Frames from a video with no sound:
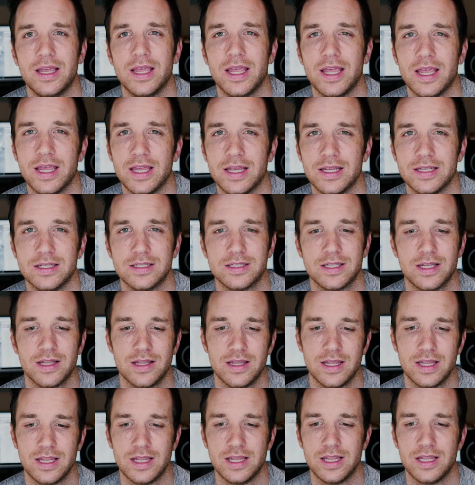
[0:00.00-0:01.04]
is
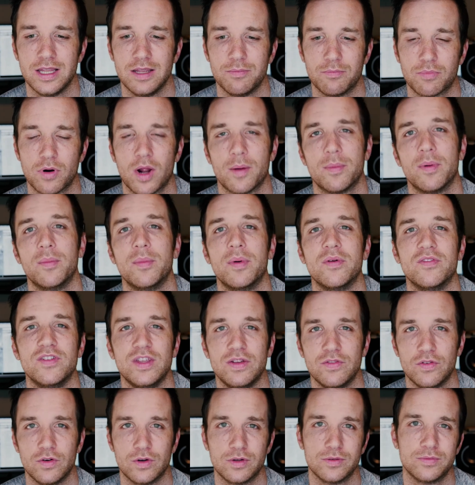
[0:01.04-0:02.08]
the problem of
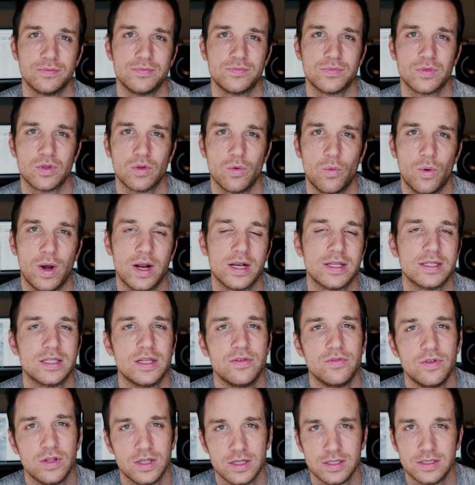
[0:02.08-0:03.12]
evil. Why does
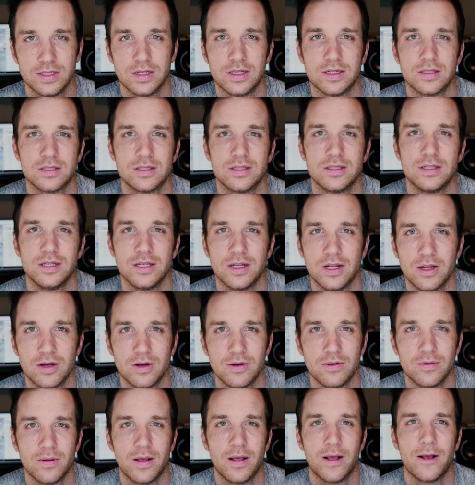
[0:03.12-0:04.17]
evil exist? You
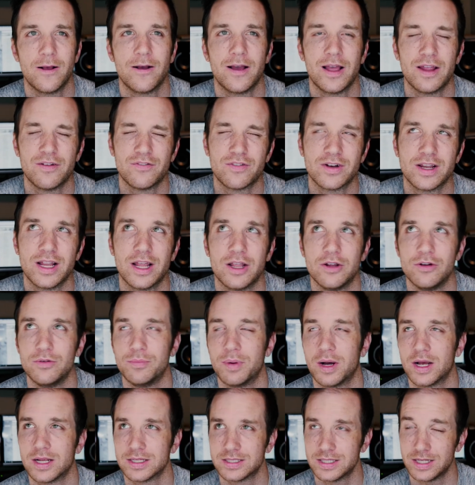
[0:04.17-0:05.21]
know, I forget who
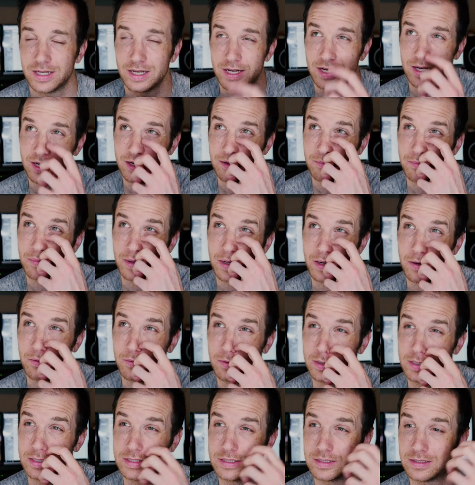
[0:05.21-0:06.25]
posited it, but it
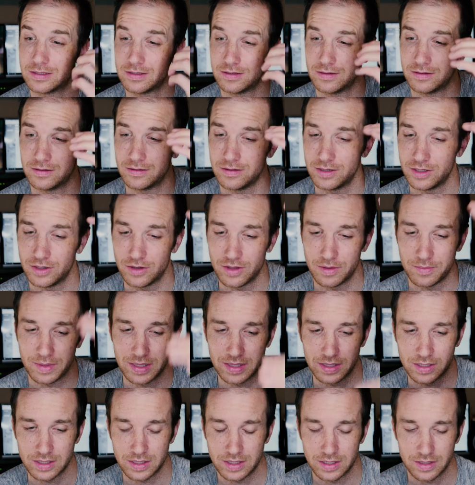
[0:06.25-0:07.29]
was, you know, they made
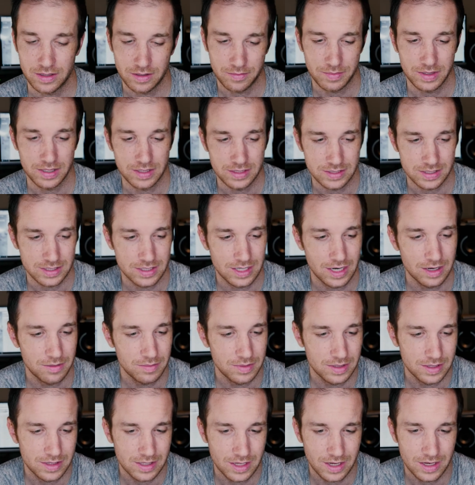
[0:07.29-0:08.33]
the
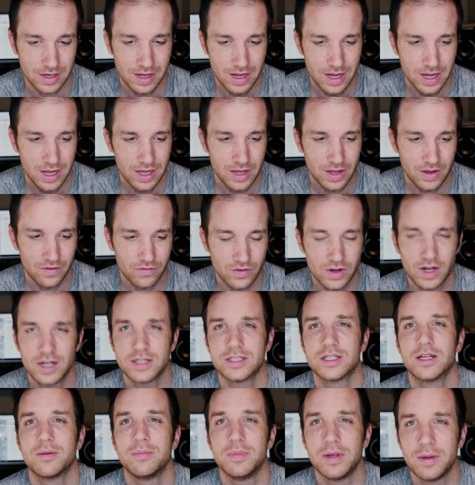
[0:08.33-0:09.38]
statement that if
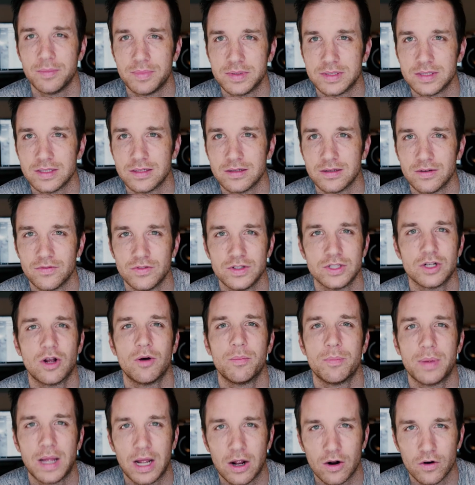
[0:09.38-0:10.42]
God's omnipotent, if he's all
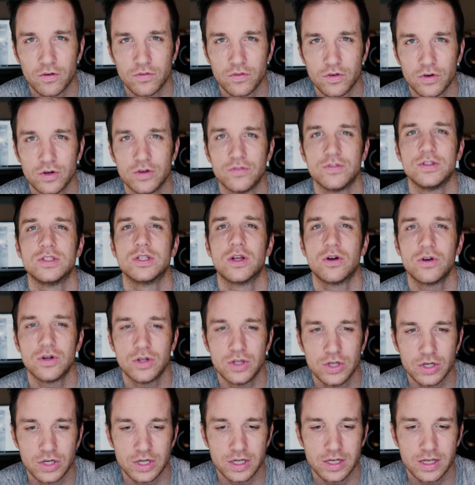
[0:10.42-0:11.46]
powerful, if he's all
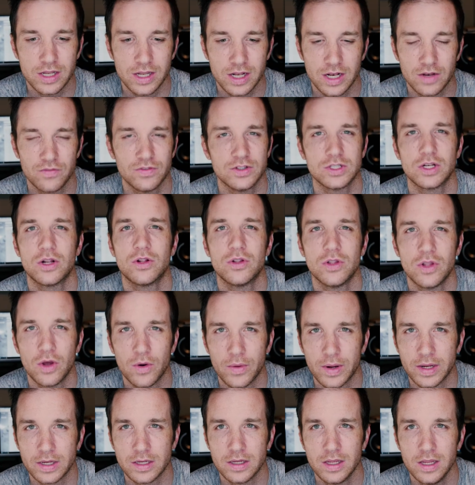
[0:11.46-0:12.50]
good, and if he's all
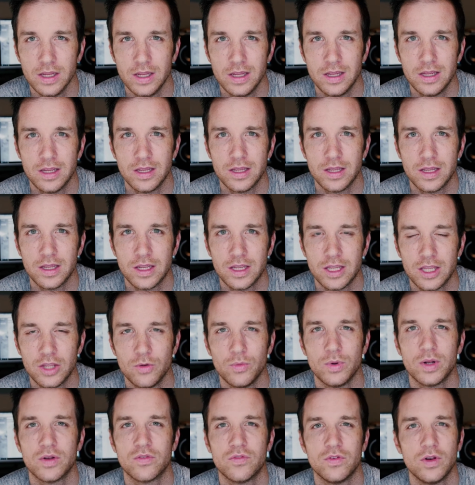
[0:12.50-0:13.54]
knowing, he
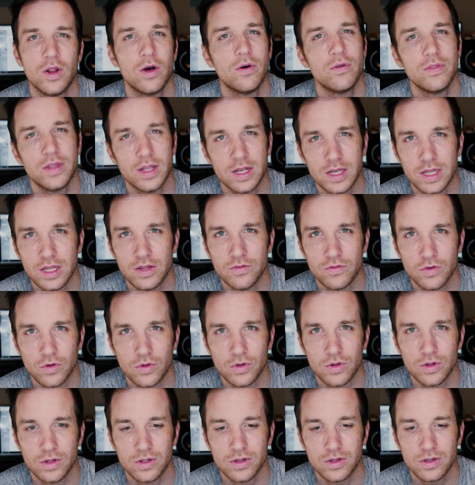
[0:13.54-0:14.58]
would have known that
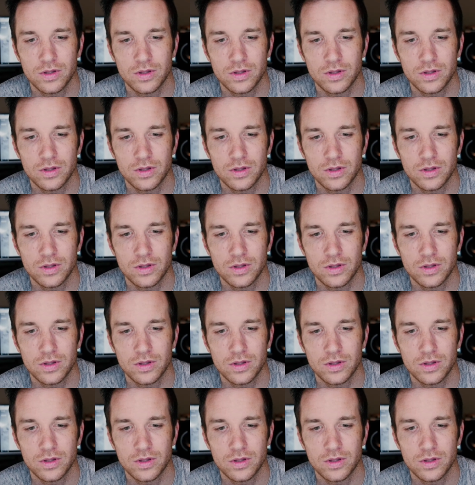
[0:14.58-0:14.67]
evil